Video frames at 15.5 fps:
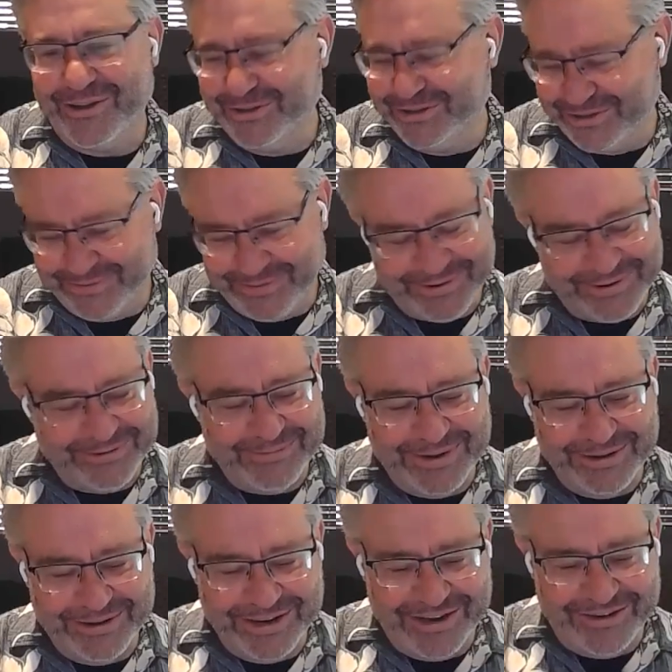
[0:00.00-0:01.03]
coach or
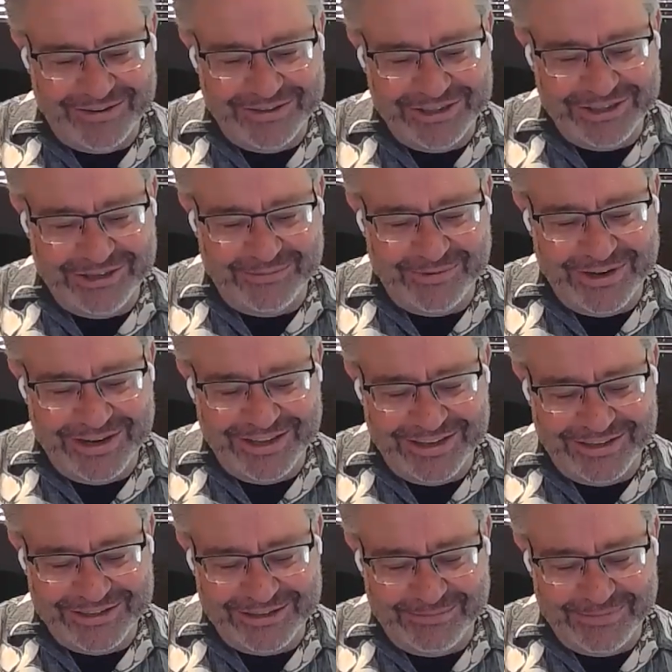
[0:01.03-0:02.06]
or Jim or
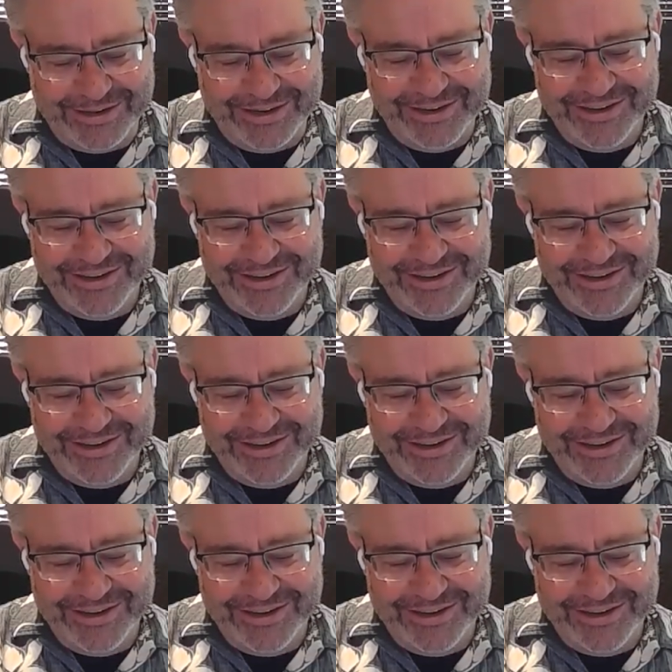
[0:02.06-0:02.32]
anything, something.